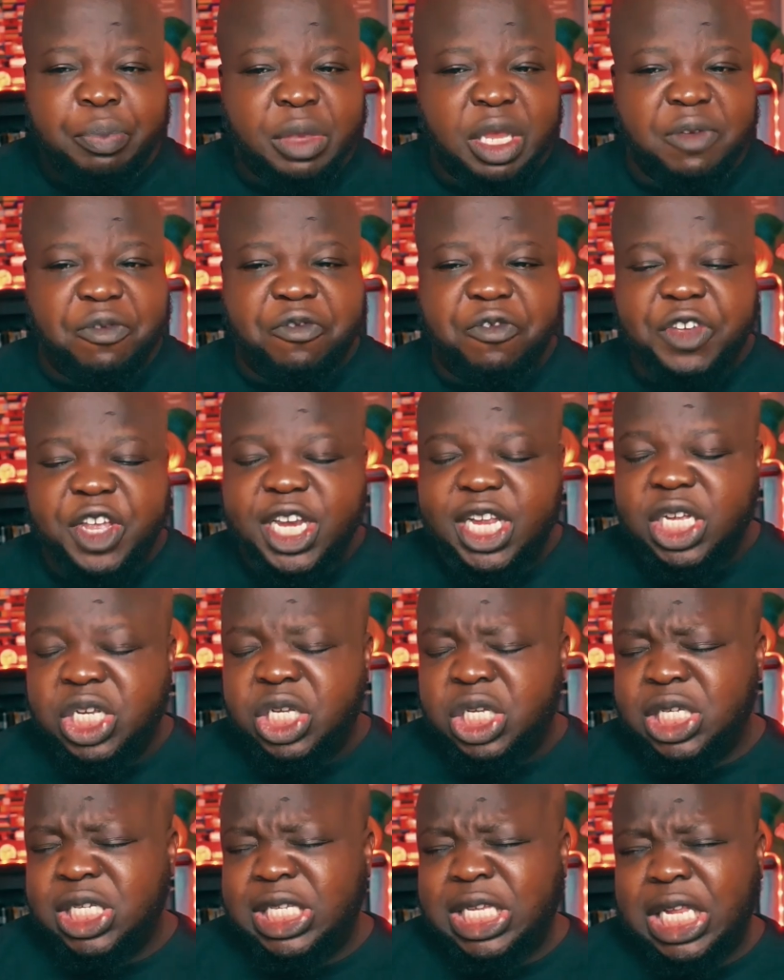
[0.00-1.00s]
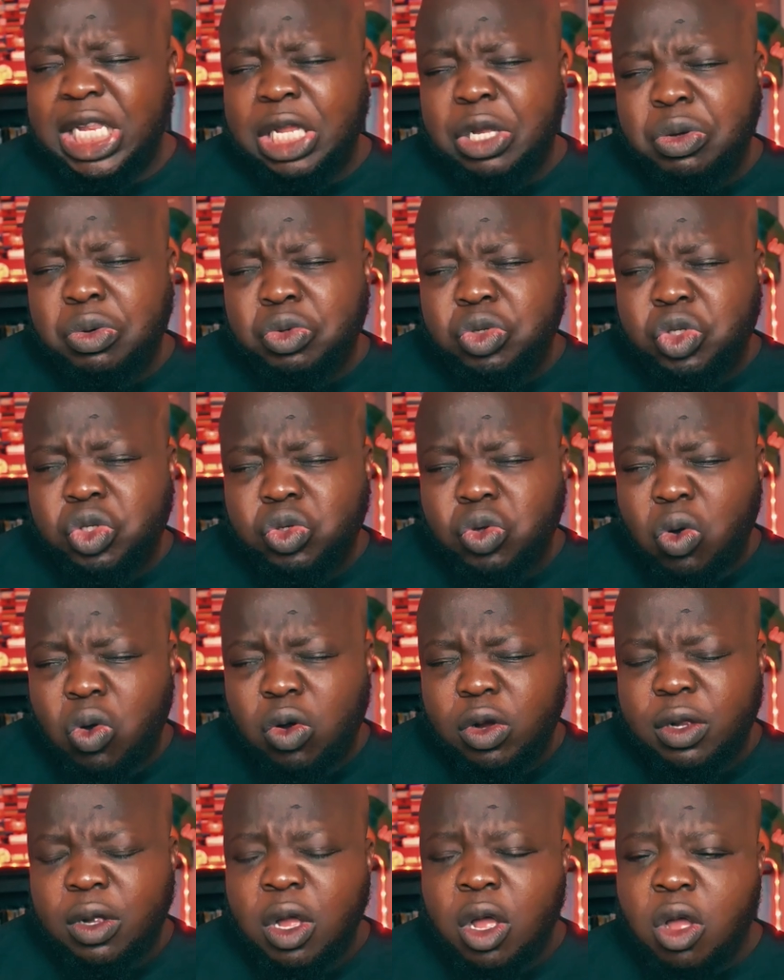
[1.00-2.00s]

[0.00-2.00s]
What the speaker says: The finish is a little short.